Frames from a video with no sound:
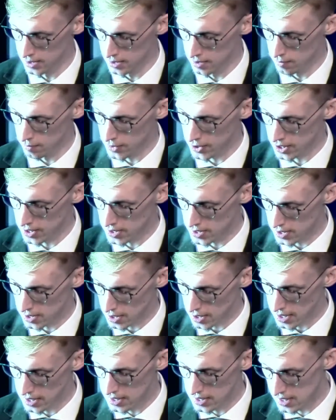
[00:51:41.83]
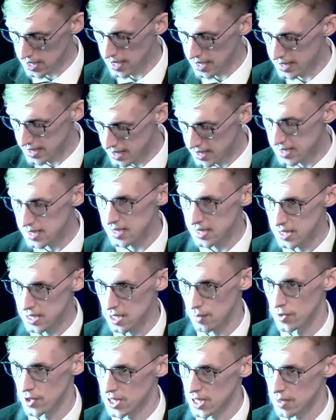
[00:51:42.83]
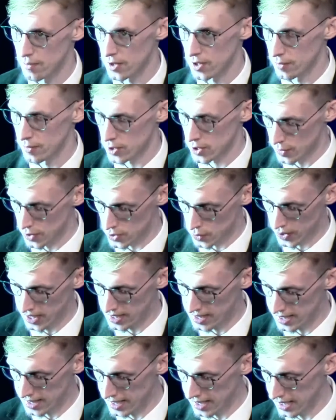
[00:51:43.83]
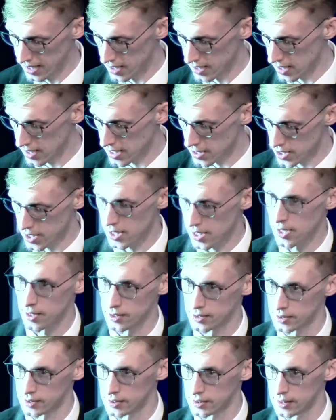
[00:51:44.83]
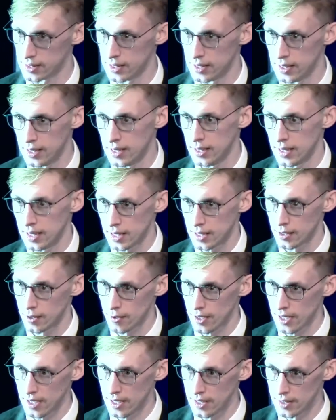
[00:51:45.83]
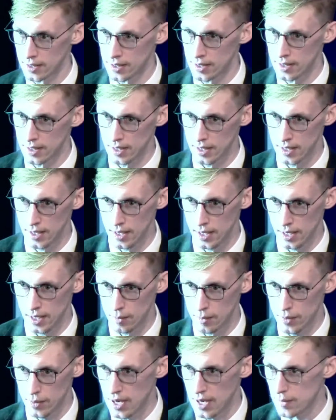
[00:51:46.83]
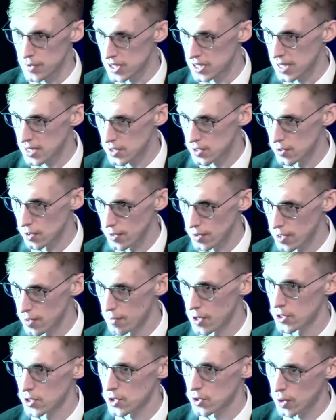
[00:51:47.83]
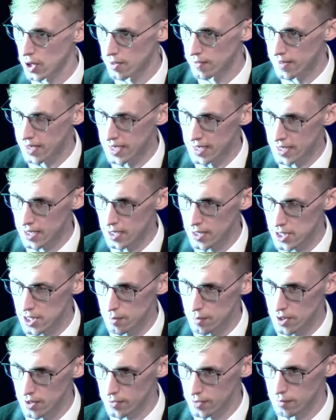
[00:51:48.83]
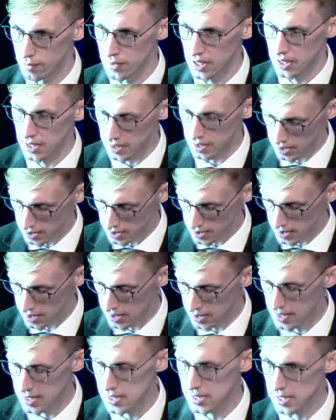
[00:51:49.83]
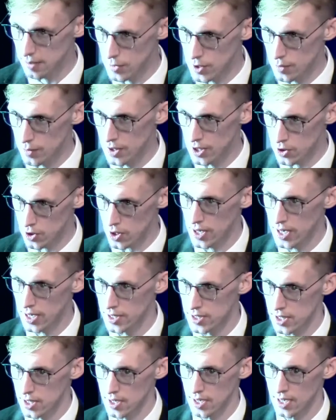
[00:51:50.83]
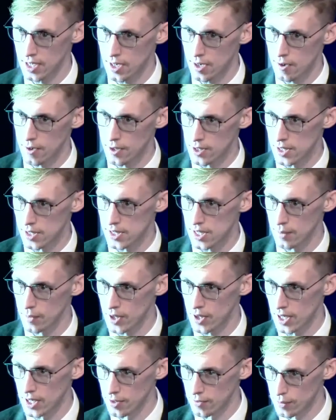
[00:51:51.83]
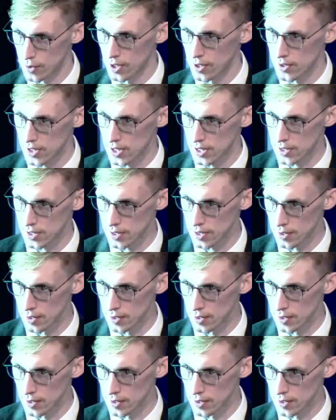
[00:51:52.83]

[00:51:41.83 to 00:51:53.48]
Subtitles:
But I did see some resemblance between Lean and Agile and Green, and perhaps that's not the most qualified answer, but for me, they seem to be trying to encourage the same kind of process.